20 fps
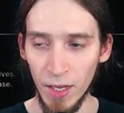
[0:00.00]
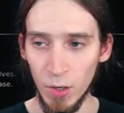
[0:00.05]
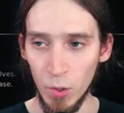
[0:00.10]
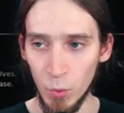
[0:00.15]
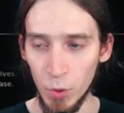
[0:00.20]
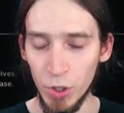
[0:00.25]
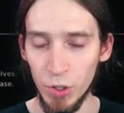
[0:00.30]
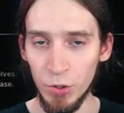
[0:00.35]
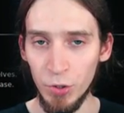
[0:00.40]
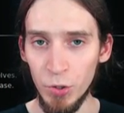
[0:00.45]

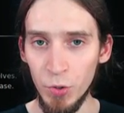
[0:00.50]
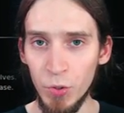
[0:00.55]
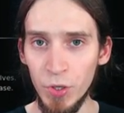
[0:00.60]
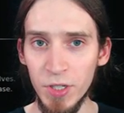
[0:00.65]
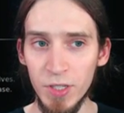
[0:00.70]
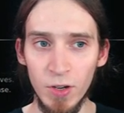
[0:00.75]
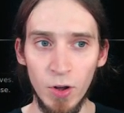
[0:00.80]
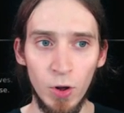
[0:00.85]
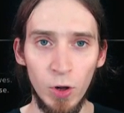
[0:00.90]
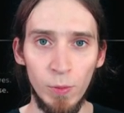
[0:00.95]
We could do
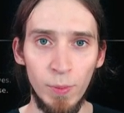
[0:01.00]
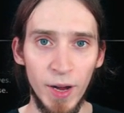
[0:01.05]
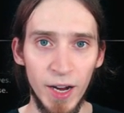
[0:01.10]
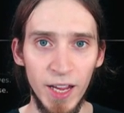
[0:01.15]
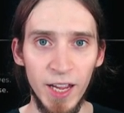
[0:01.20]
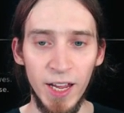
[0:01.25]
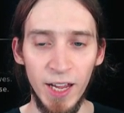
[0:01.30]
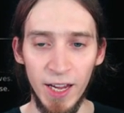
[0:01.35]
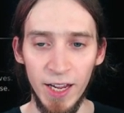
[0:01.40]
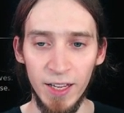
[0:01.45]
this all by
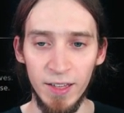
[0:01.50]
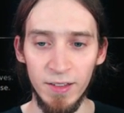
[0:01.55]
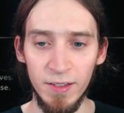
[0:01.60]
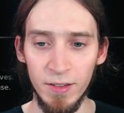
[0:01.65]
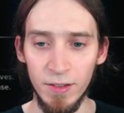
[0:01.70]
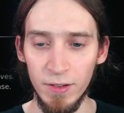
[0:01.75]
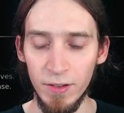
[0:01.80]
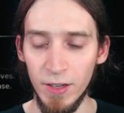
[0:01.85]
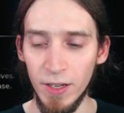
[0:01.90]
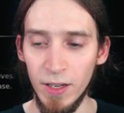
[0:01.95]
hand,
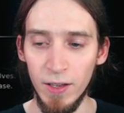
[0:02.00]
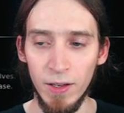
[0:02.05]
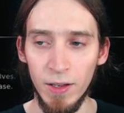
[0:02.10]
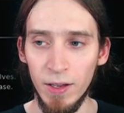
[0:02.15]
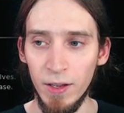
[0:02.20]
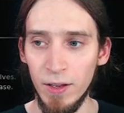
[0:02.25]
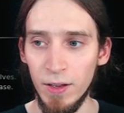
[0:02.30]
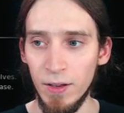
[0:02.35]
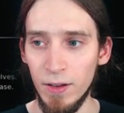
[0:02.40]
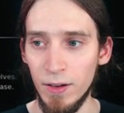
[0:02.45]

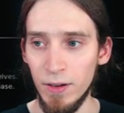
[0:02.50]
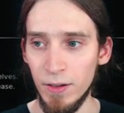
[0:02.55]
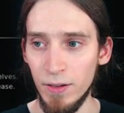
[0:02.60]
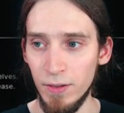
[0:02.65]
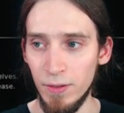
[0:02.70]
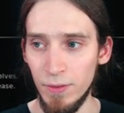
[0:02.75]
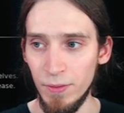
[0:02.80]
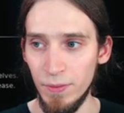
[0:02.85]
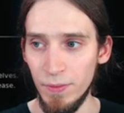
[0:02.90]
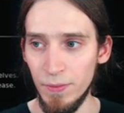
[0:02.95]

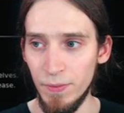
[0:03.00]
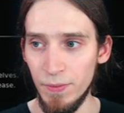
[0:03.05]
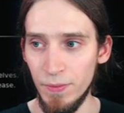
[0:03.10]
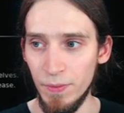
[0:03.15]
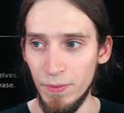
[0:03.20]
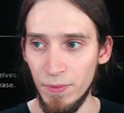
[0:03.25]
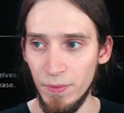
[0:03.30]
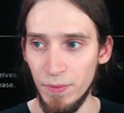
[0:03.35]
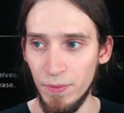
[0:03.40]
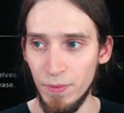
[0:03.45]

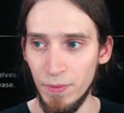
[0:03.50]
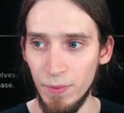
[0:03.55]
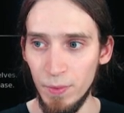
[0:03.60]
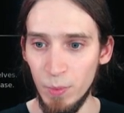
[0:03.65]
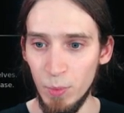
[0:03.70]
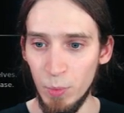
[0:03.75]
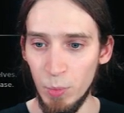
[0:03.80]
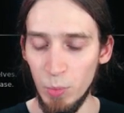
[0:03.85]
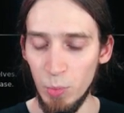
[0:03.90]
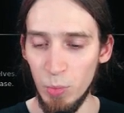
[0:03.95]

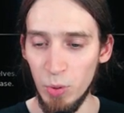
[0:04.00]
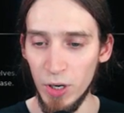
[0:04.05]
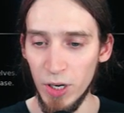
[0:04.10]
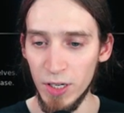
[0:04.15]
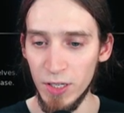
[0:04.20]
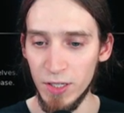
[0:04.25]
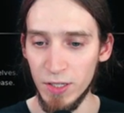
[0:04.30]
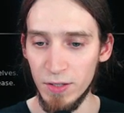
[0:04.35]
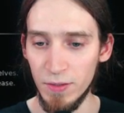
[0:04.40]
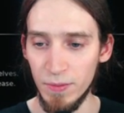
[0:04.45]

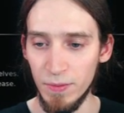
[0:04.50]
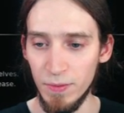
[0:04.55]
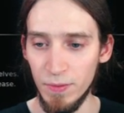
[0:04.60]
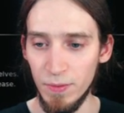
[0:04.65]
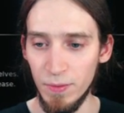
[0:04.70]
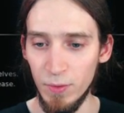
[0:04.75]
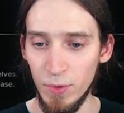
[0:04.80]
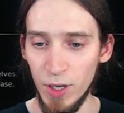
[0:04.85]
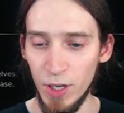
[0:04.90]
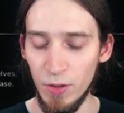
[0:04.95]
but,
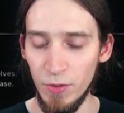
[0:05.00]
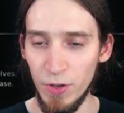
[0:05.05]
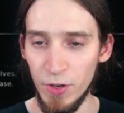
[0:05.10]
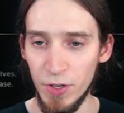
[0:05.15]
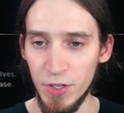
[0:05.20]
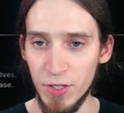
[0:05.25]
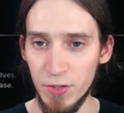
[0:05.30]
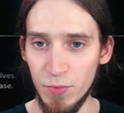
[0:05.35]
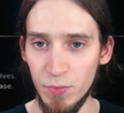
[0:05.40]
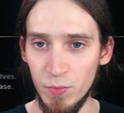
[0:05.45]
well, there
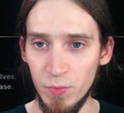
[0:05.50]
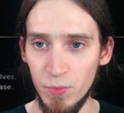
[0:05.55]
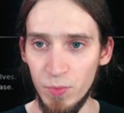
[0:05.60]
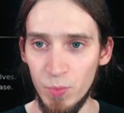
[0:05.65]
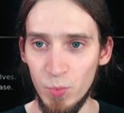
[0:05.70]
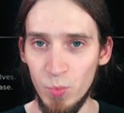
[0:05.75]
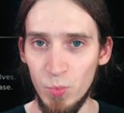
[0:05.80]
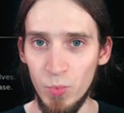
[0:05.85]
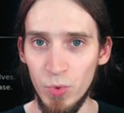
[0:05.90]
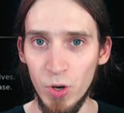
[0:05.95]
is
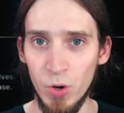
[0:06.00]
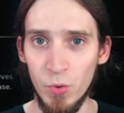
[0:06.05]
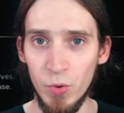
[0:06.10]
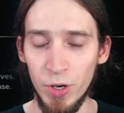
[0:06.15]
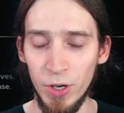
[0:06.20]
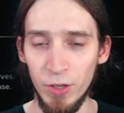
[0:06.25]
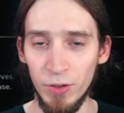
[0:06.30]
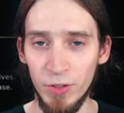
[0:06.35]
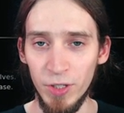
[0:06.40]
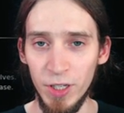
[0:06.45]
no
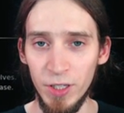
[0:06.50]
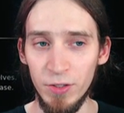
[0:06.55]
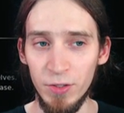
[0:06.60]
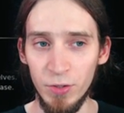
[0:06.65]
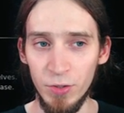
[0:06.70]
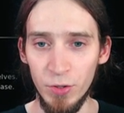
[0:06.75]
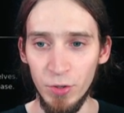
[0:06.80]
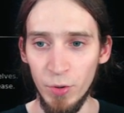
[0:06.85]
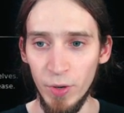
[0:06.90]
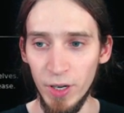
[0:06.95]
real need to
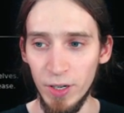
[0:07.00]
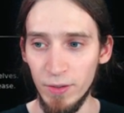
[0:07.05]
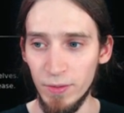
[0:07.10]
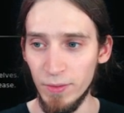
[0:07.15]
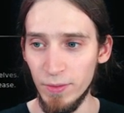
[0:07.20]
do it.